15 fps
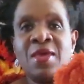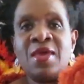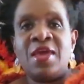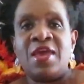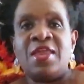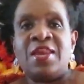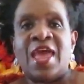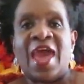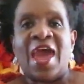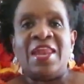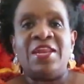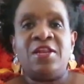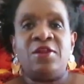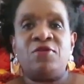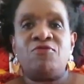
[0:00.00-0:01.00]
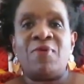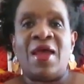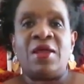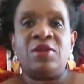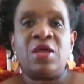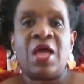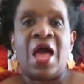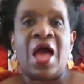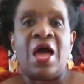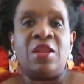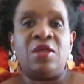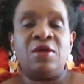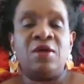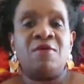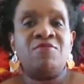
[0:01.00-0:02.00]
and added it around the
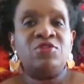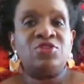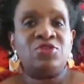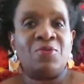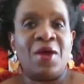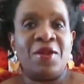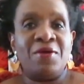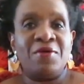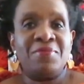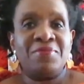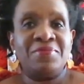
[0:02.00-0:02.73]
collar of the sweater,